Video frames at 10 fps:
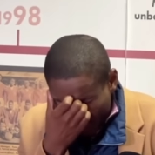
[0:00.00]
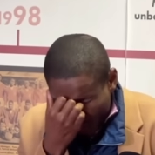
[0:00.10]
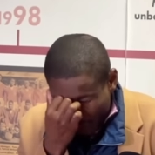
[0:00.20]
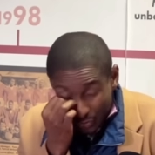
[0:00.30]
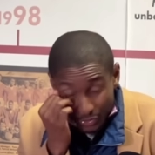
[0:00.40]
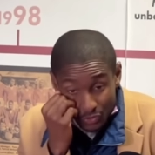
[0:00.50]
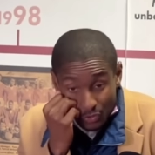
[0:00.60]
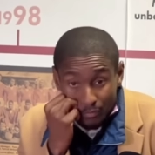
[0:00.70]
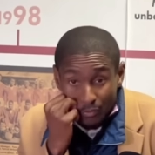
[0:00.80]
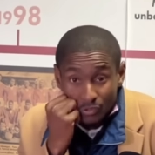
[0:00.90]
We could have
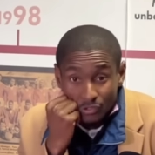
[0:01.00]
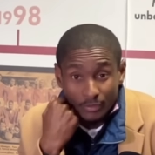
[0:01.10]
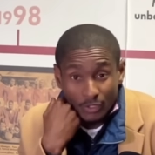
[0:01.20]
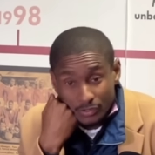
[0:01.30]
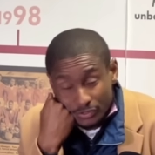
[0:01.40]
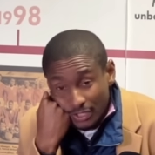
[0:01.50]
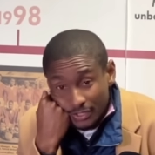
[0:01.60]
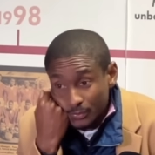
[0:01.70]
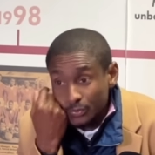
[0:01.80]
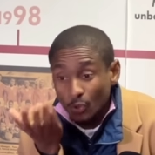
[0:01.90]
scored more, to be honest,
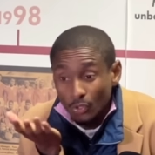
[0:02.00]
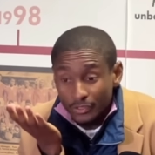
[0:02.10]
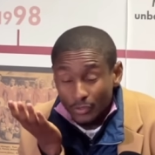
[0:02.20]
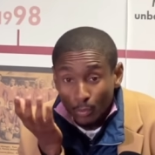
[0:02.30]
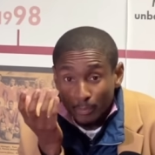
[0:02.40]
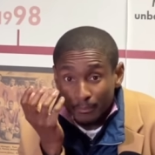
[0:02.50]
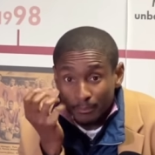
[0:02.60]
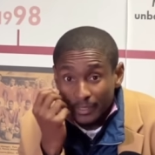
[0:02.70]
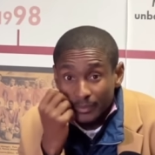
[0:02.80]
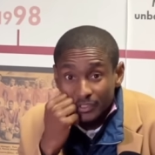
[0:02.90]
and scored in open
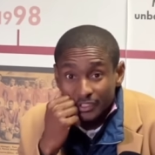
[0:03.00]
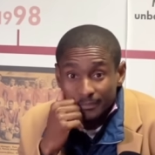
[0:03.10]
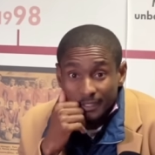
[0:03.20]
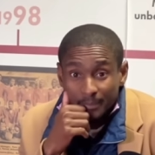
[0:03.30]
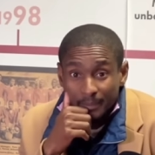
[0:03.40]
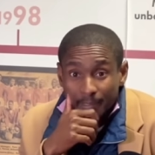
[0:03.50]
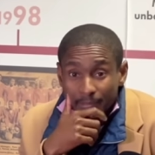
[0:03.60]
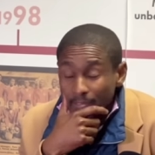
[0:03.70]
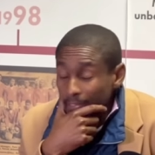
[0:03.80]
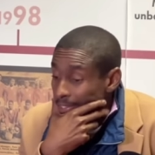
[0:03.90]
play, which I'm happy about.
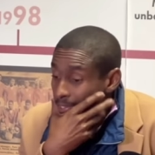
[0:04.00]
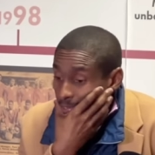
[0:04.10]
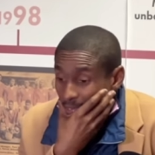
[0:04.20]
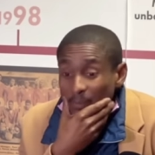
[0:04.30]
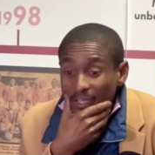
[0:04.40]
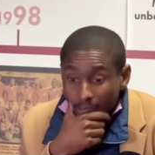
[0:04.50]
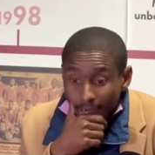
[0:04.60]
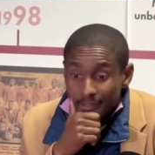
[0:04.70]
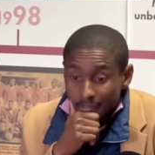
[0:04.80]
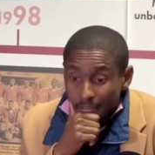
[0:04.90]
And uh, we
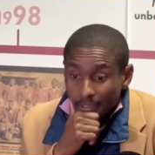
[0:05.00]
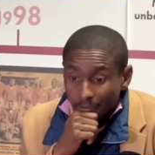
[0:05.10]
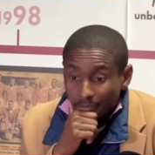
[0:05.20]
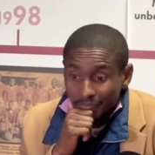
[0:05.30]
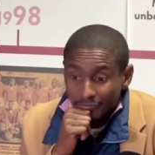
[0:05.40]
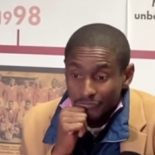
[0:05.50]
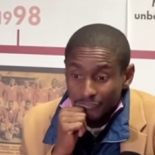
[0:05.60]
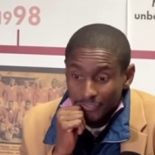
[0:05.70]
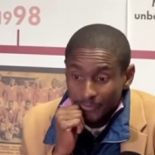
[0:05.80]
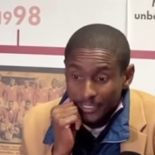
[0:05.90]
created a lot of
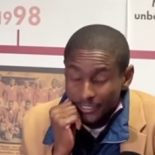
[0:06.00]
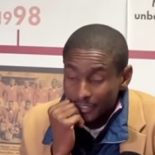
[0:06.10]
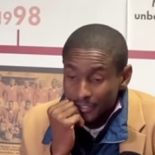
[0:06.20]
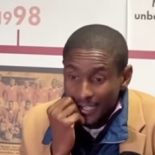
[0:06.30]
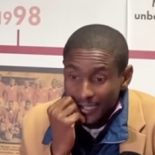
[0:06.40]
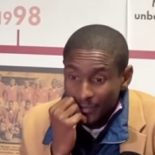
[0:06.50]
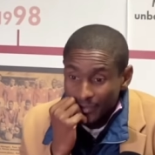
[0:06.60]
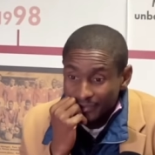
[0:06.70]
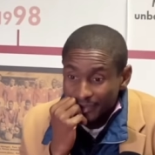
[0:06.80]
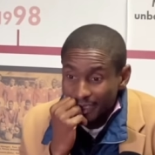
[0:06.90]
situations. I thought
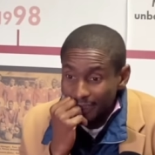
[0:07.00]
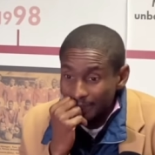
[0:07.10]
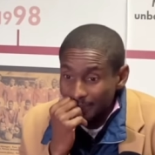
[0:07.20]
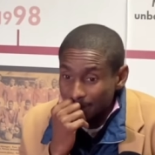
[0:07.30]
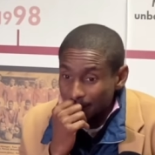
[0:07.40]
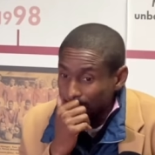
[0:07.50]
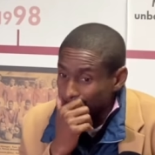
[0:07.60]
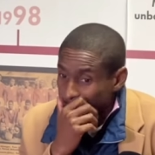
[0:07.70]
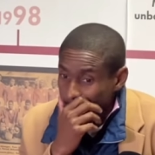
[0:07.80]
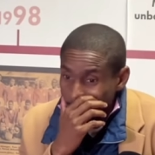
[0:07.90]
even against uh,
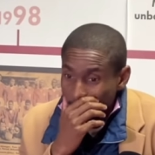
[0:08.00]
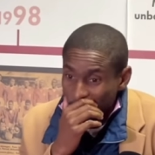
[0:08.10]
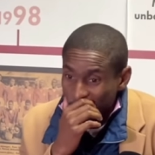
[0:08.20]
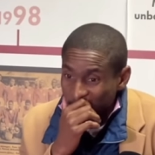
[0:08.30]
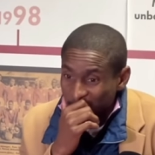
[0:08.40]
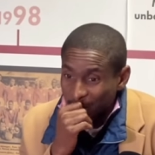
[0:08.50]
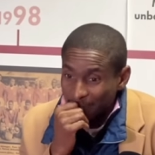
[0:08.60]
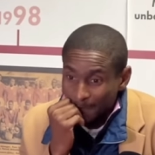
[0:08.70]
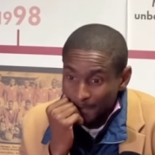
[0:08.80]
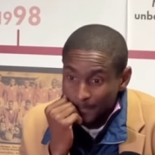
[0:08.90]
we
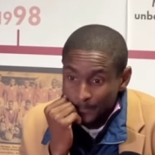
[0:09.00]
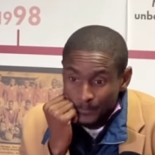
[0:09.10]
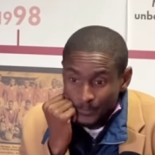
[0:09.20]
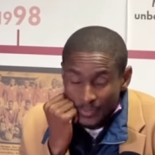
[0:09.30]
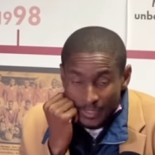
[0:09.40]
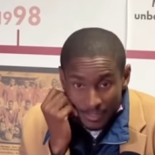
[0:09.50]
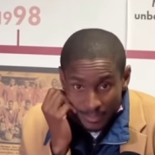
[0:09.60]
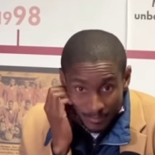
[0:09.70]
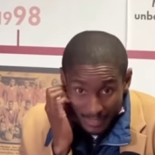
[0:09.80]
created better